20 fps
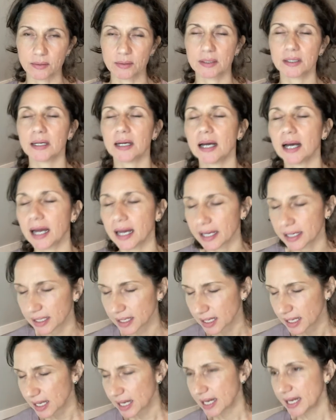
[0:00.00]
God,
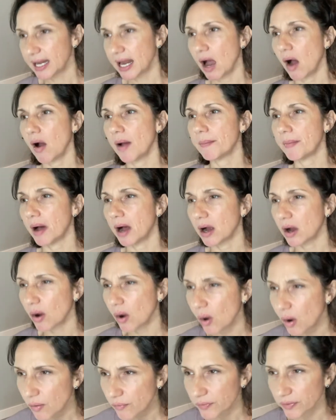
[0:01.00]
now I'm
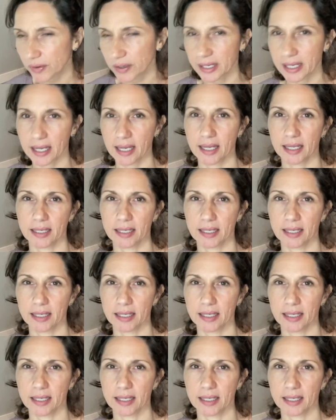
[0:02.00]
hungover again.